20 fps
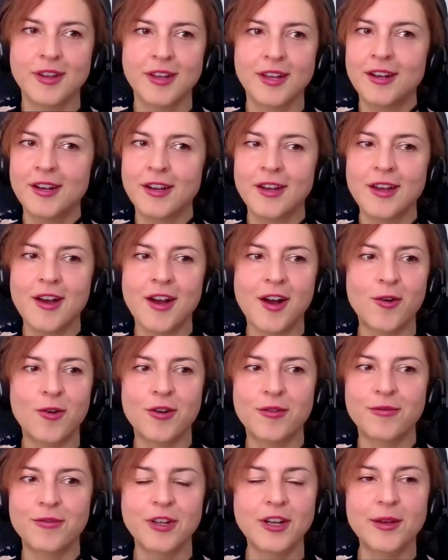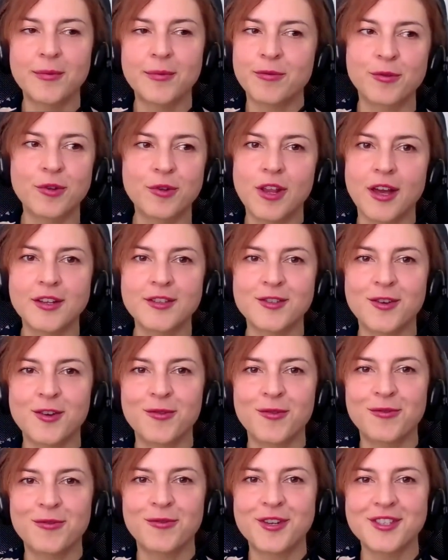Ilija or Philipp would like to
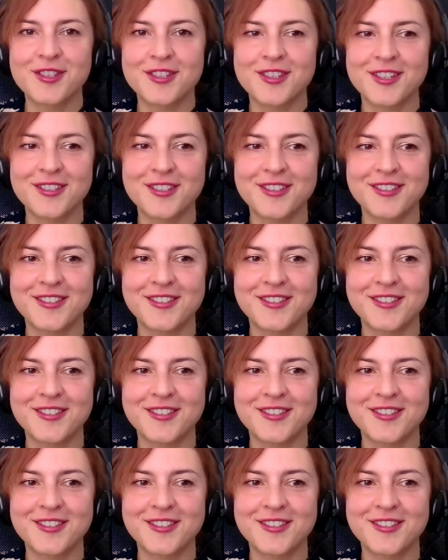go first.